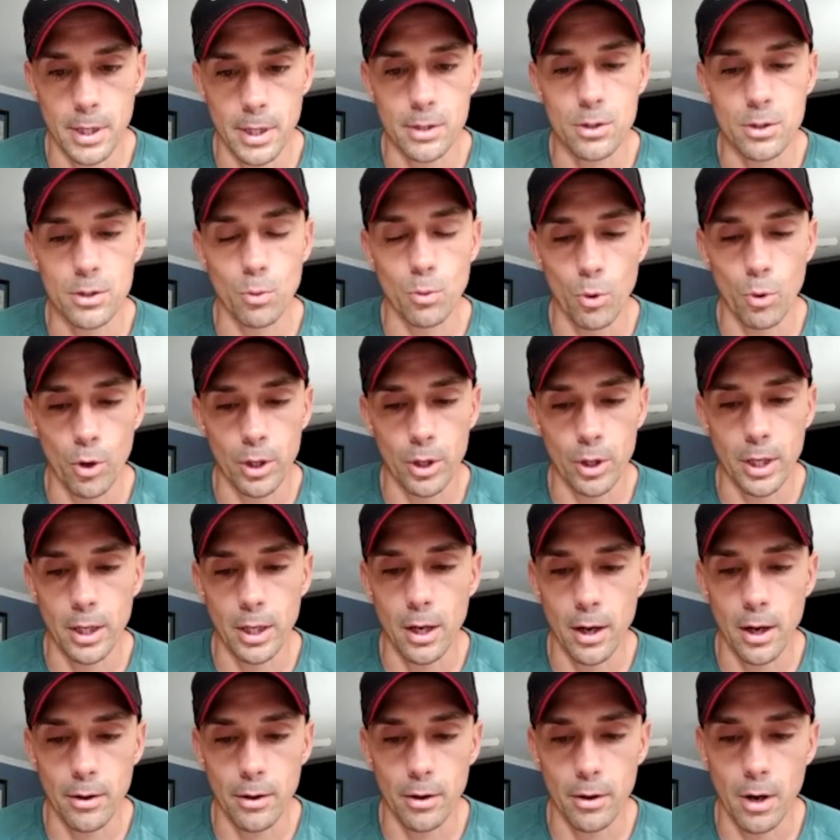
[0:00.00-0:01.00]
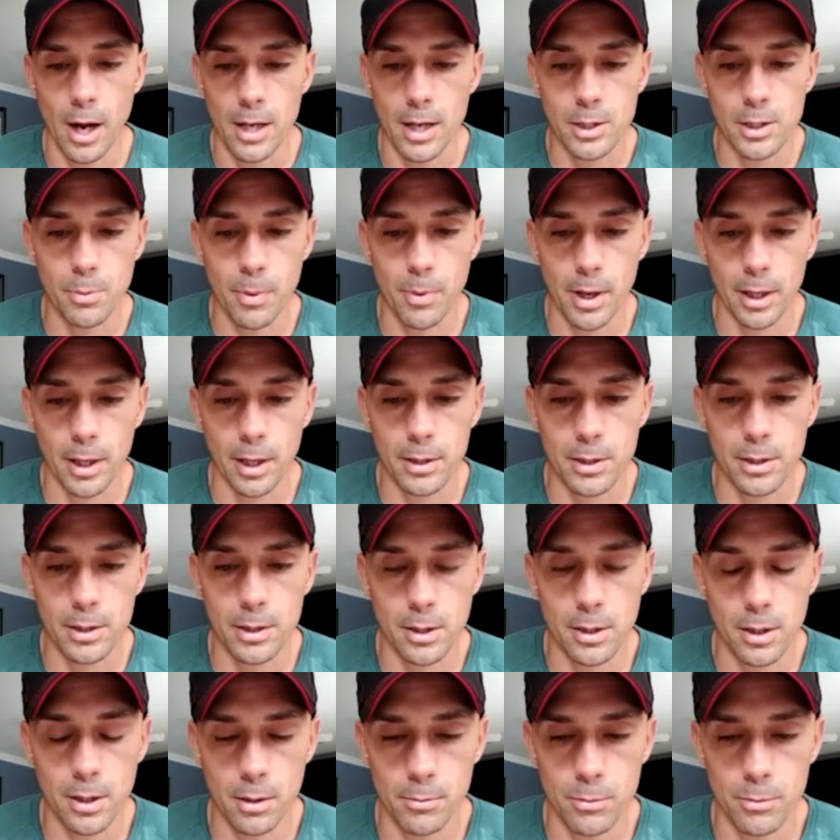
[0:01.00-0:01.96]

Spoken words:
to work in other aspects,